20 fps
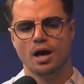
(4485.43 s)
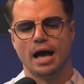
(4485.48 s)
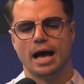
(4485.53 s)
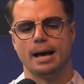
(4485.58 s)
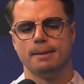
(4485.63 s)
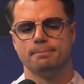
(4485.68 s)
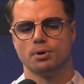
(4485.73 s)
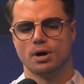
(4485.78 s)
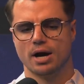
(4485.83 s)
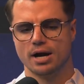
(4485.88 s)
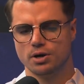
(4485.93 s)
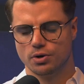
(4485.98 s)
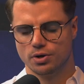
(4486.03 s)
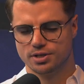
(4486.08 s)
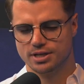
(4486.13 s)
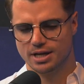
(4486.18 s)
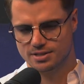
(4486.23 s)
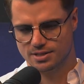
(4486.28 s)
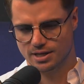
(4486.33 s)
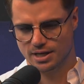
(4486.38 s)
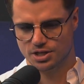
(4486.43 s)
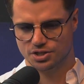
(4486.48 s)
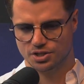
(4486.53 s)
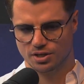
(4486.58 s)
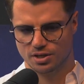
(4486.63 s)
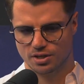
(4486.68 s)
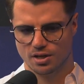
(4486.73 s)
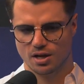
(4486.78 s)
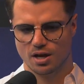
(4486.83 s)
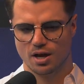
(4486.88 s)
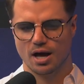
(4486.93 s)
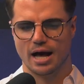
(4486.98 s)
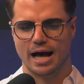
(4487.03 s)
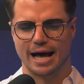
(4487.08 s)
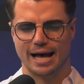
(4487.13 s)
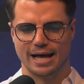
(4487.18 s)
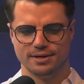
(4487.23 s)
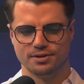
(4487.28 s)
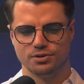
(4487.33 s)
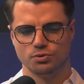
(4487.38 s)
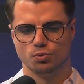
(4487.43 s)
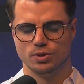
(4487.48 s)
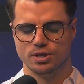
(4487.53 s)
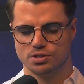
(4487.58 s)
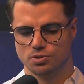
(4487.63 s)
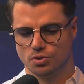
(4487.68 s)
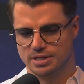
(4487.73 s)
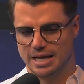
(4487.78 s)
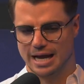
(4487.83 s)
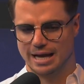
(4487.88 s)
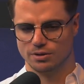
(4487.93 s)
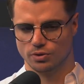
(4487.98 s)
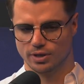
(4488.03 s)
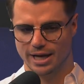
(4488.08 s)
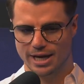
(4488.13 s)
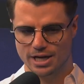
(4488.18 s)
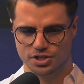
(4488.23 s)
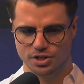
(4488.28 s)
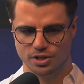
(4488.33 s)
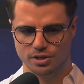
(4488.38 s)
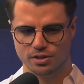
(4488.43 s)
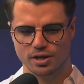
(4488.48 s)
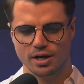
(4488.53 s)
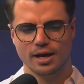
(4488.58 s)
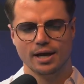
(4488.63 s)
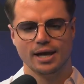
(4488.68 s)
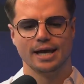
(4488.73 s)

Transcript: and prioritization and resource allocation,